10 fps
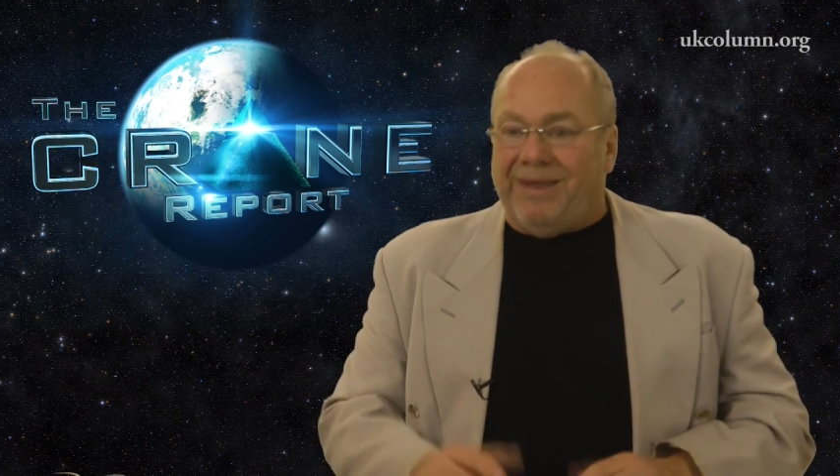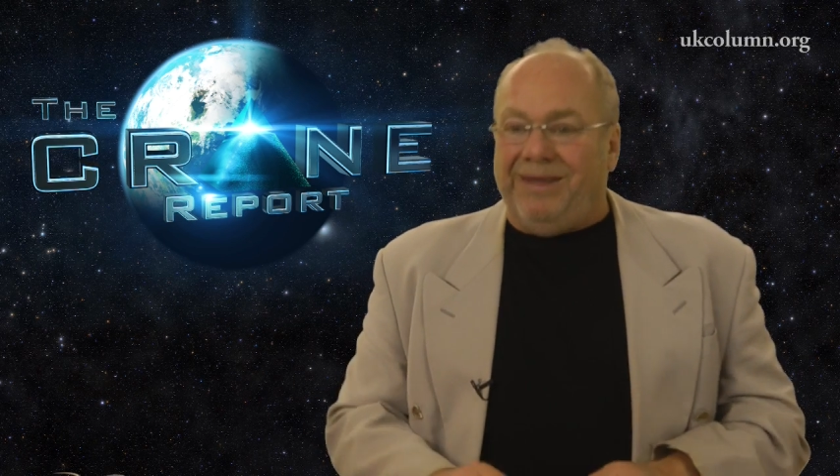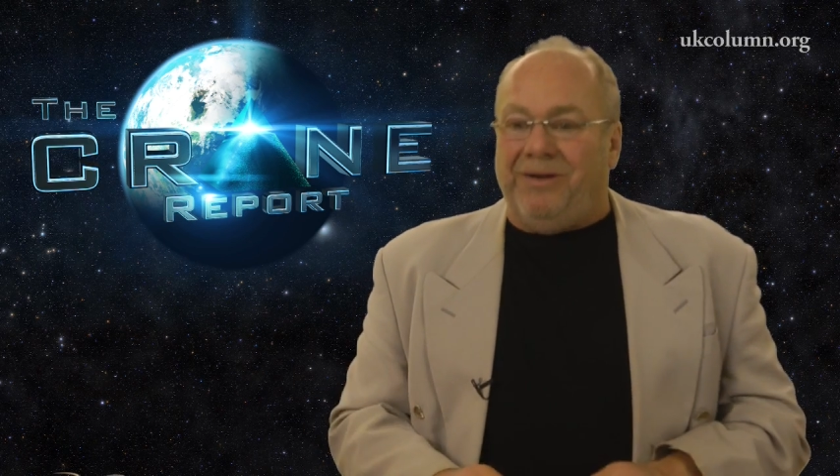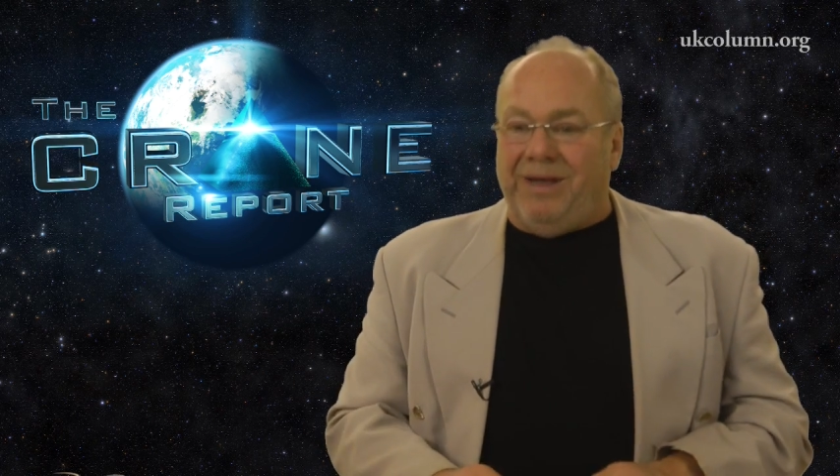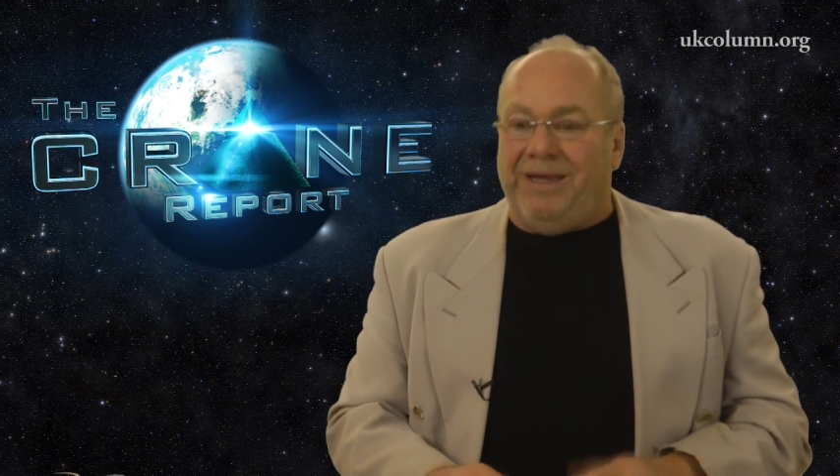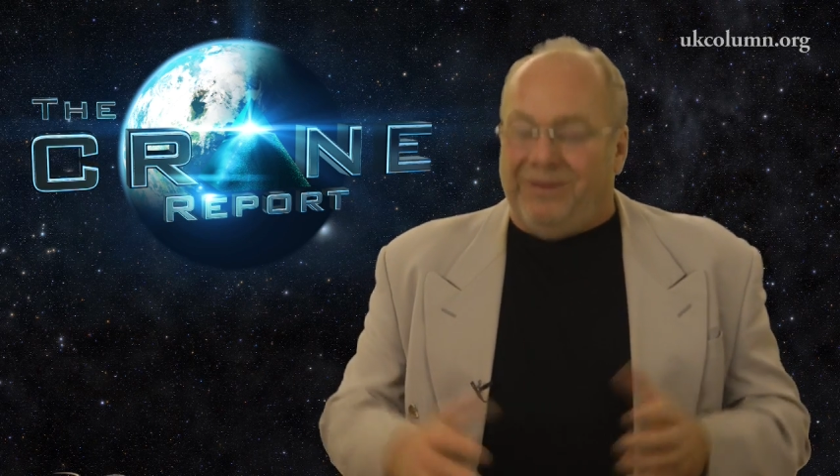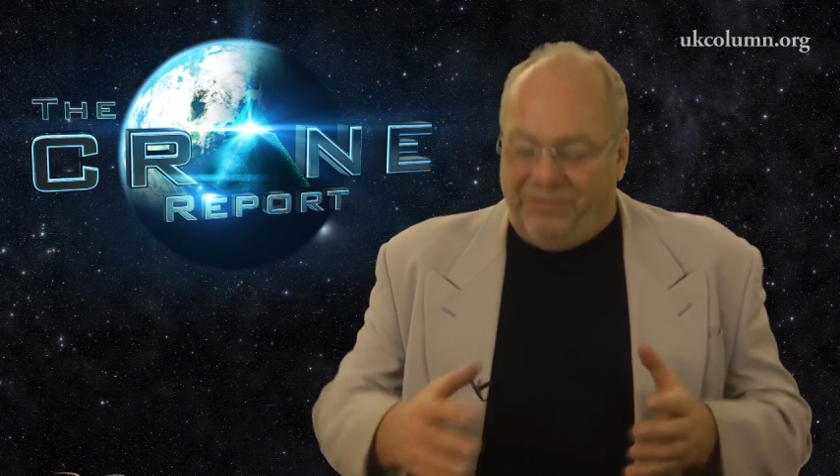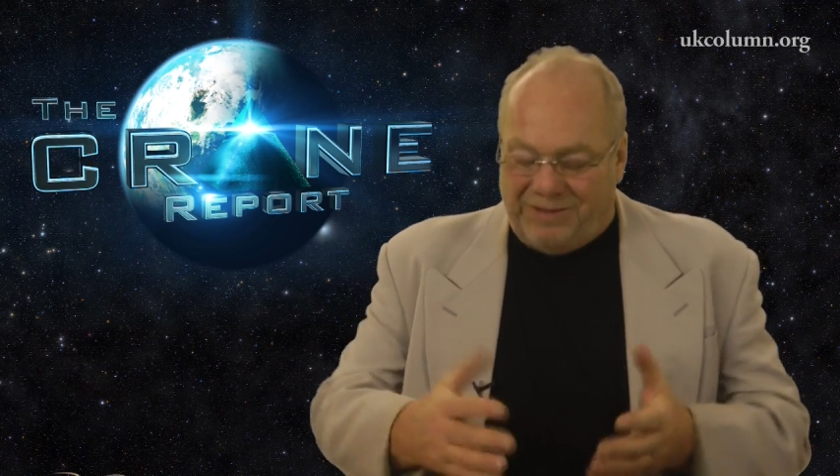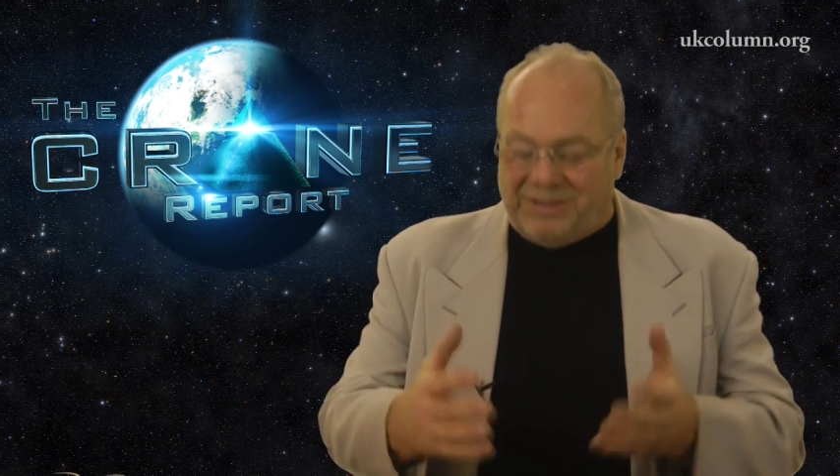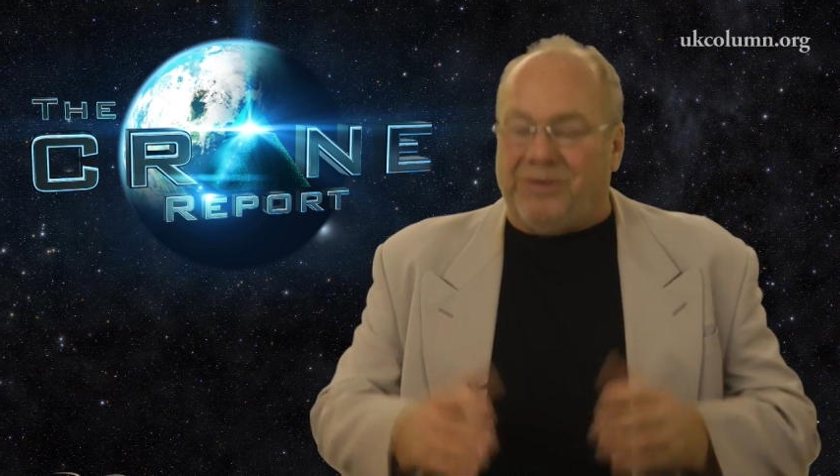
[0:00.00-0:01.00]
in the
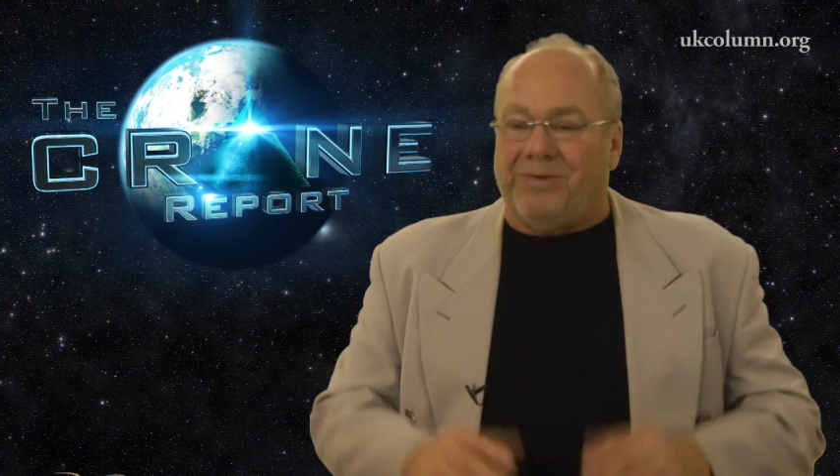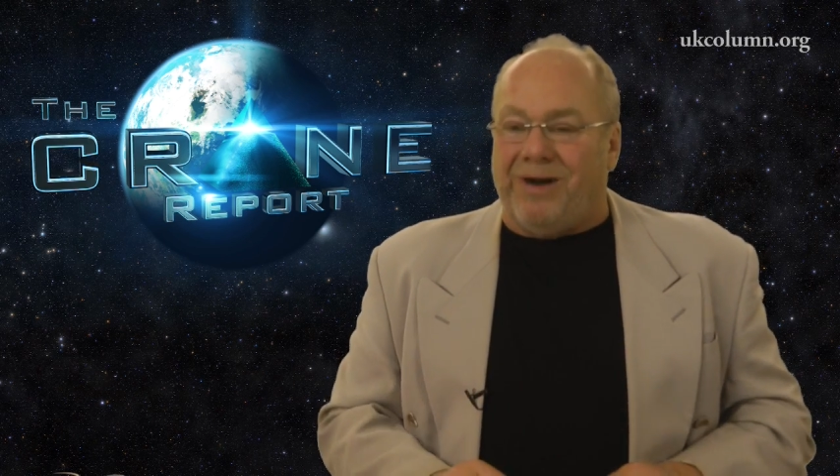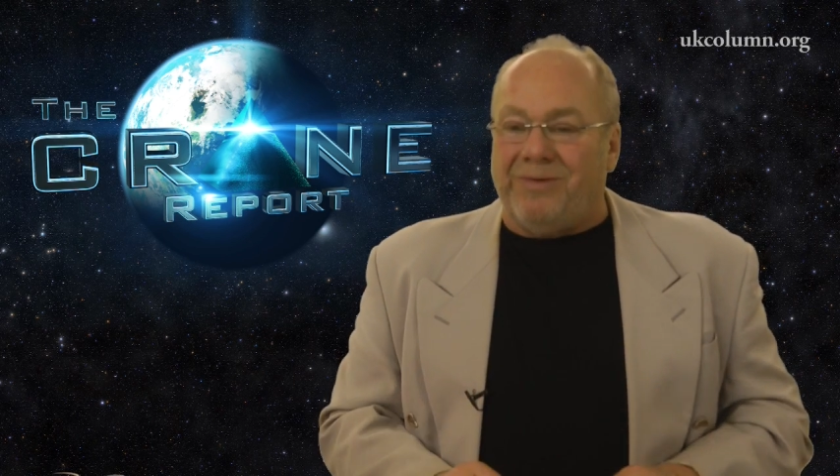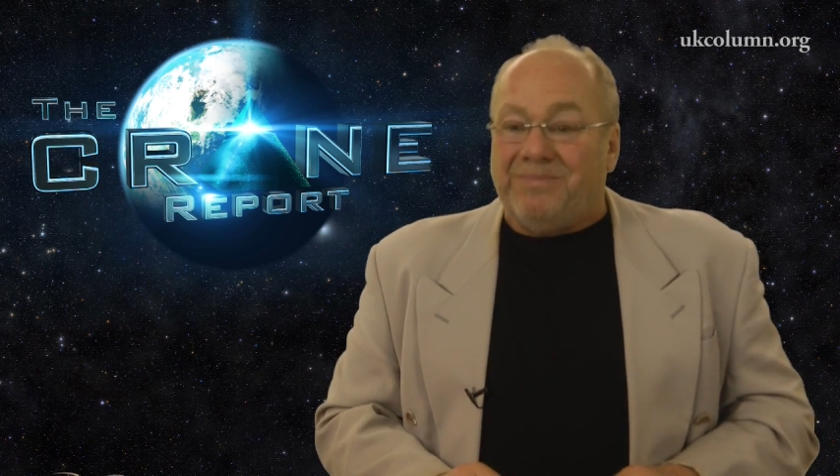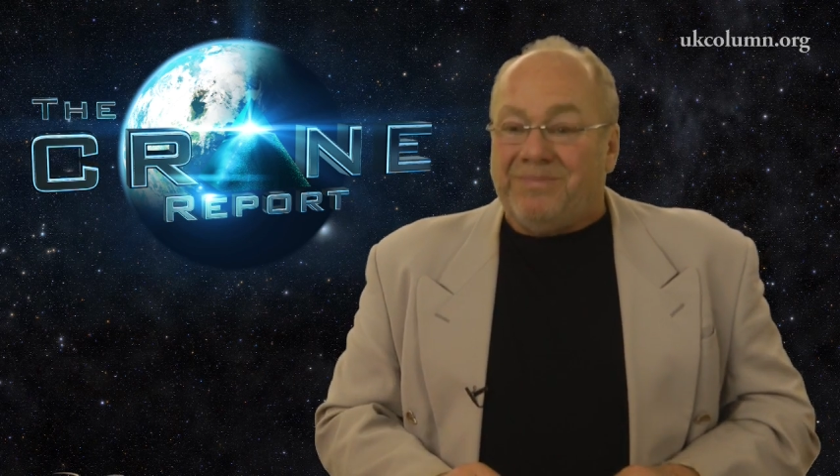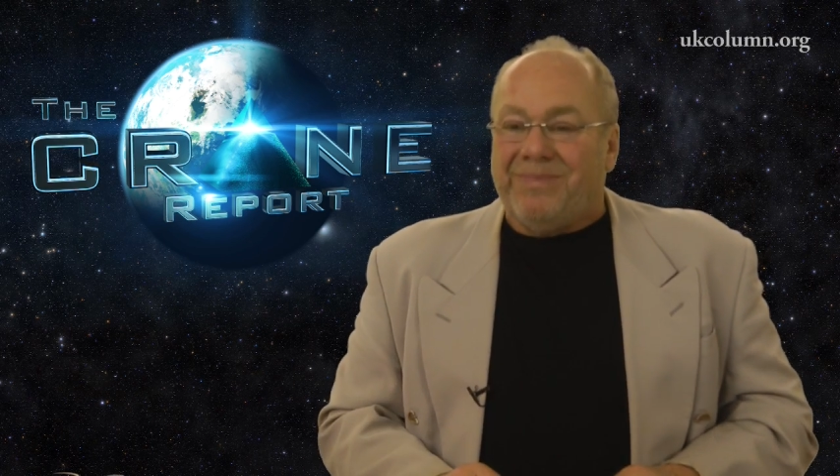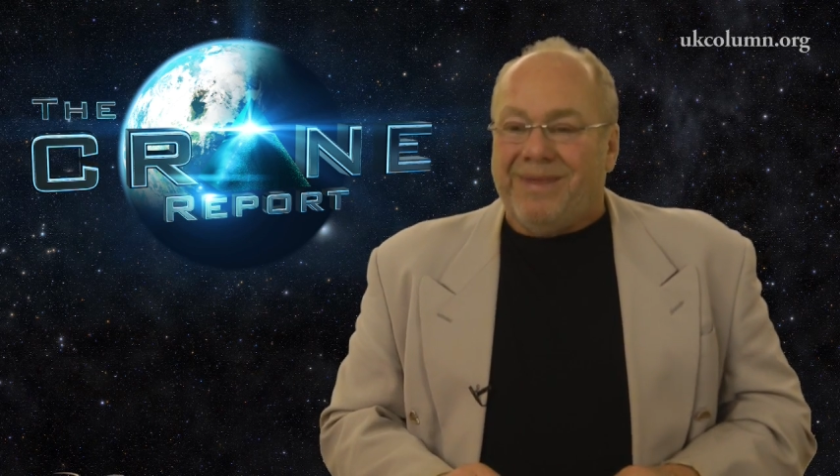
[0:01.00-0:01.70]
physical realm,